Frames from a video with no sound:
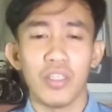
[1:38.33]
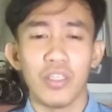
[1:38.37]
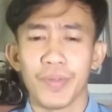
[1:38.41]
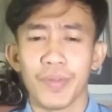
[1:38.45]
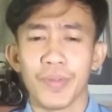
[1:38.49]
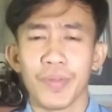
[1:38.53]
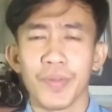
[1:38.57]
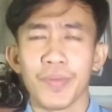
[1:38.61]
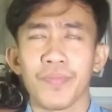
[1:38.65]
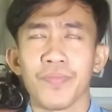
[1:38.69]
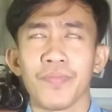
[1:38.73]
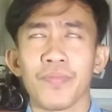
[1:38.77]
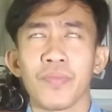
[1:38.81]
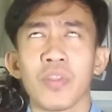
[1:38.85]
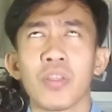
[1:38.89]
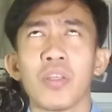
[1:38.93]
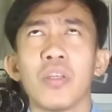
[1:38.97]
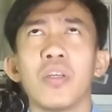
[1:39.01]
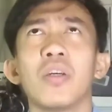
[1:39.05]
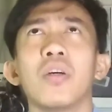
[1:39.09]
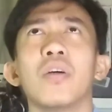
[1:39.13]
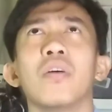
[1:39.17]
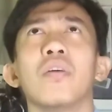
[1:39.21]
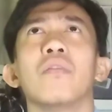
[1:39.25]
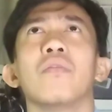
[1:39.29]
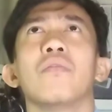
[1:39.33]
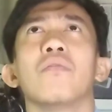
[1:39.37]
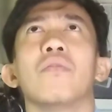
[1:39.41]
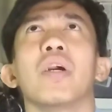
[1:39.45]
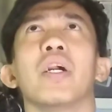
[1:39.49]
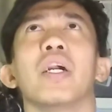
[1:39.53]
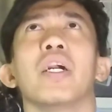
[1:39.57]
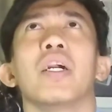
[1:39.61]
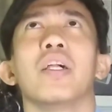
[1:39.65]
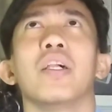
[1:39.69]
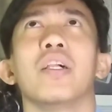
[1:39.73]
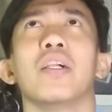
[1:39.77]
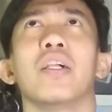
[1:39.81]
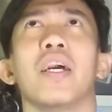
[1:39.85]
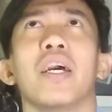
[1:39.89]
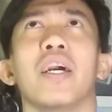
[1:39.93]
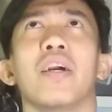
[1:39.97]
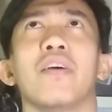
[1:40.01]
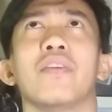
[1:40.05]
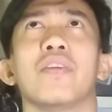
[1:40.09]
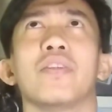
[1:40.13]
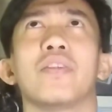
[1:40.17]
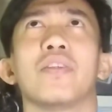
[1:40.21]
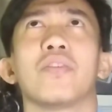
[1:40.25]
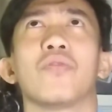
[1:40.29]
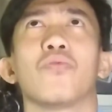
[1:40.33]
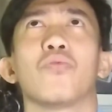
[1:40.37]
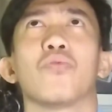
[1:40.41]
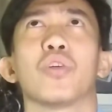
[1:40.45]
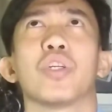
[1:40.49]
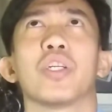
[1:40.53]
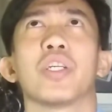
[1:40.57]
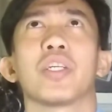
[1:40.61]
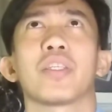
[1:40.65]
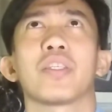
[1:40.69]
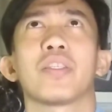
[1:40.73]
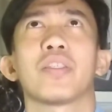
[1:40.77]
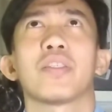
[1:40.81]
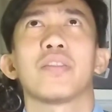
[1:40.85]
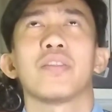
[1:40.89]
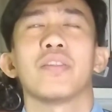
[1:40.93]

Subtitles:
Now, well, how does it work?